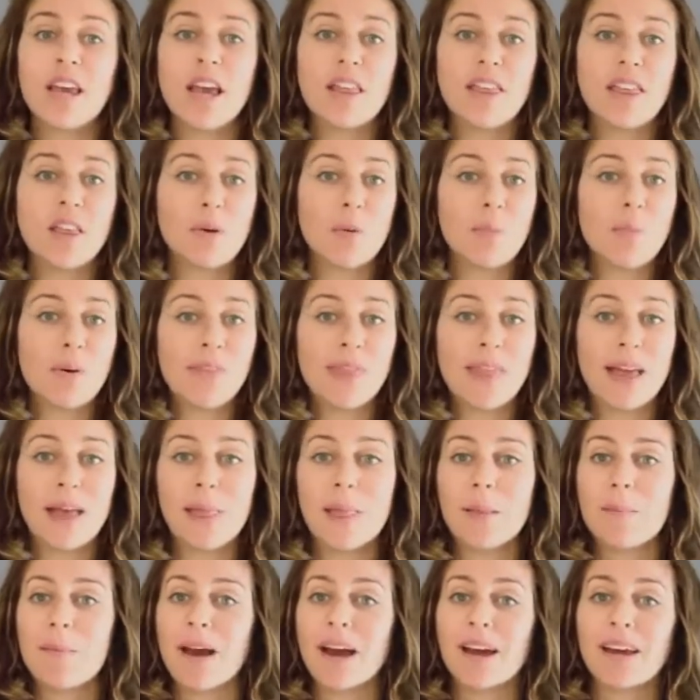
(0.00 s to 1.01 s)
they will put that in
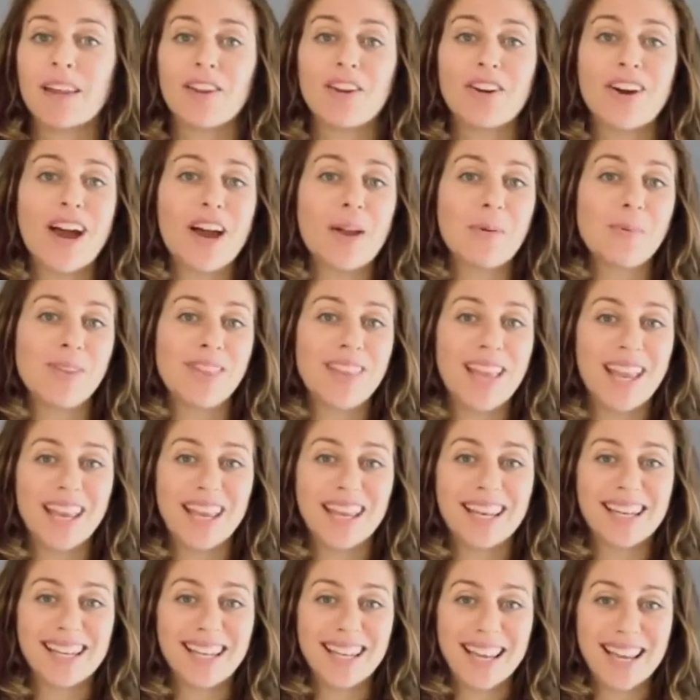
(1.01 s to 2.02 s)
the back of their head when they
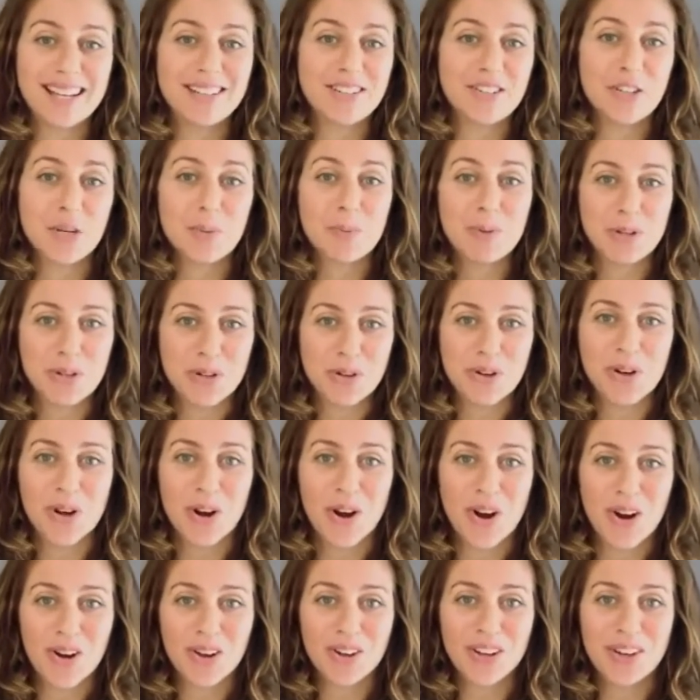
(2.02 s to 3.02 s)
get engaged they'll be sure to
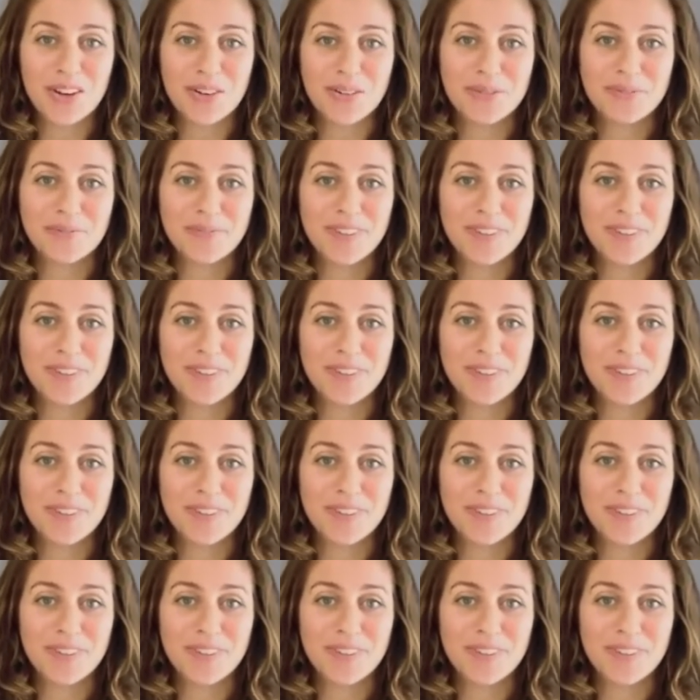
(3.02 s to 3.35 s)
call you